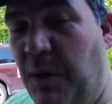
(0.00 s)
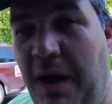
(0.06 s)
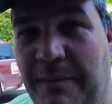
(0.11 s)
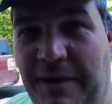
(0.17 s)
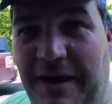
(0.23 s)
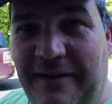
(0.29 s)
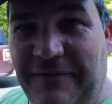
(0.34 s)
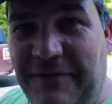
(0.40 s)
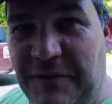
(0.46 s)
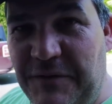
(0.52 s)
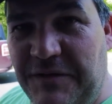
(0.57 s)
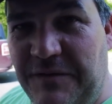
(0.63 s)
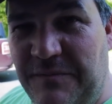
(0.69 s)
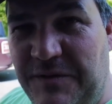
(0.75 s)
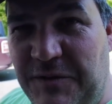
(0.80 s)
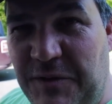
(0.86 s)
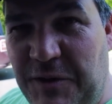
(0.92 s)
I'm going to have to do
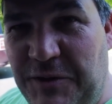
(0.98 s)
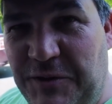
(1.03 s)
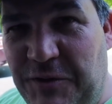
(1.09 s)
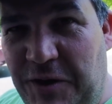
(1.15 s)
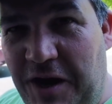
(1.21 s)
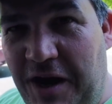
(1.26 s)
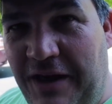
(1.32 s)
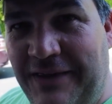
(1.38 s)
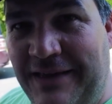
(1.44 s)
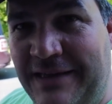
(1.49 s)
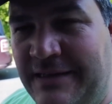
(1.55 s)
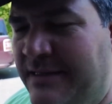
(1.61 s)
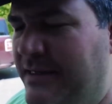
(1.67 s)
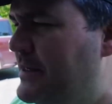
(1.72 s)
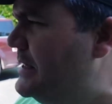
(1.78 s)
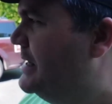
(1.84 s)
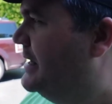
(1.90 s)
some surgery on this
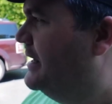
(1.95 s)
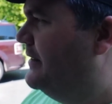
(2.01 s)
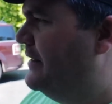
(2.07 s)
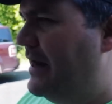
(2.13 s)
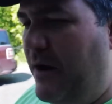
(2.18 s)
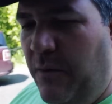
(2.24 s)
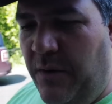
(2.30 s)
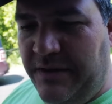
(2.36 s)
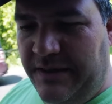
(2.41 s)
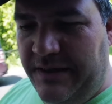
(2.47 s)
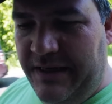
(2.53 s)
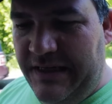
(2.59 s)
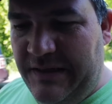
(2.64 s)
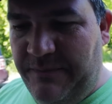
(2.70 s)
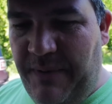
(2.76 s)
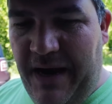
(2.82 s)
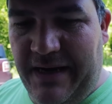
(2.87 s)
that I wasn't
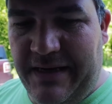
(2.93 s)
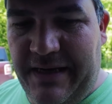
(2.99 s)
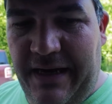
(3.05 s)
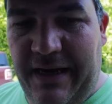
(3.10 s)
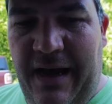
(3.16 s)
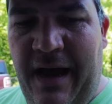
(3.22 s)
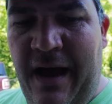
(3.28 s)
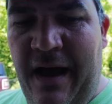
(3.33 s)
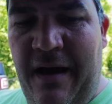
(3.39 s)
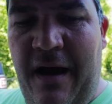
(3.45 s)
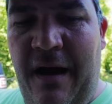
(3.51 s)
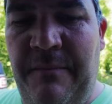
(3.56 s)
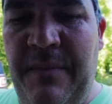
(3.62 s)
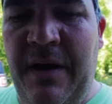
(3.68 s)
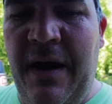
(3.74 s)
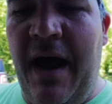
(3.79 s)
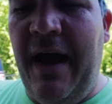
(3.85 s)
expecting. Uh,
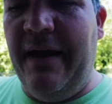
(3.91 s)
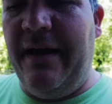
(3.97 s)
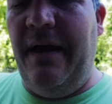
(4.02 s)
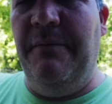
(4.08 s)
I'm not.